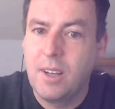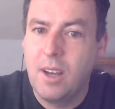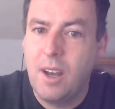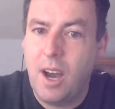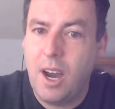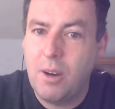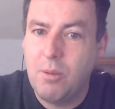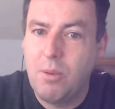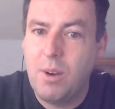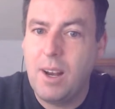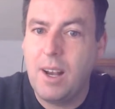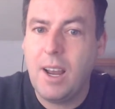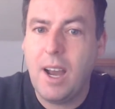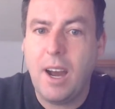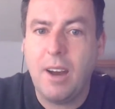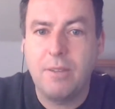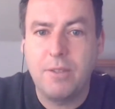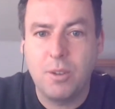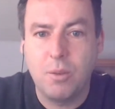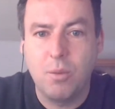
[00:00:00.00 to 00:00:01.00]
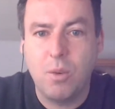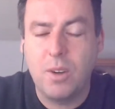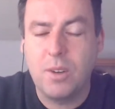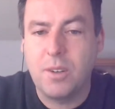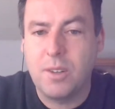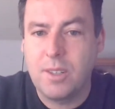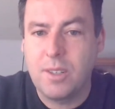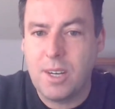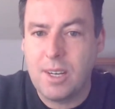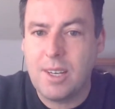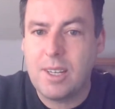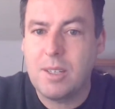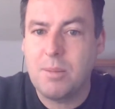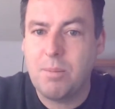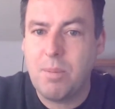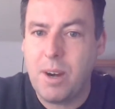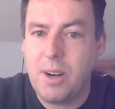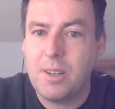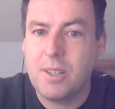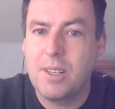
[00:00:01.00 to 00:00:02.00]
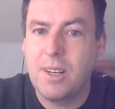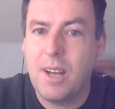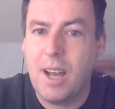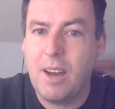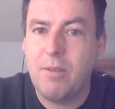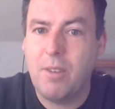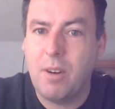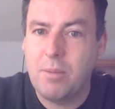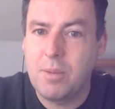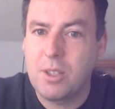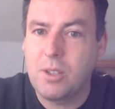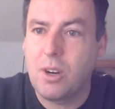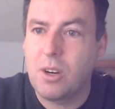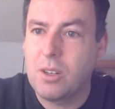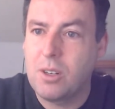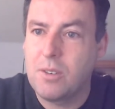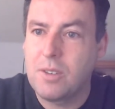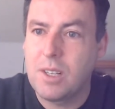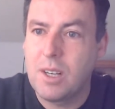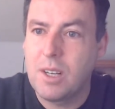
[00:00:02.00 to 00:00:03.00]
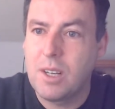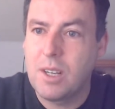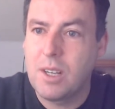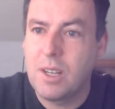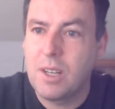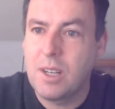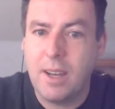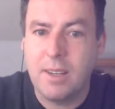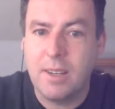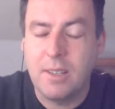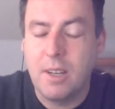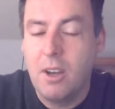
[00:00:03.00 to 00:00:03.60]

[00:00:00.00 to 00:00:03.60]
I really have to wonder, did this person have obstructive sleep apnea?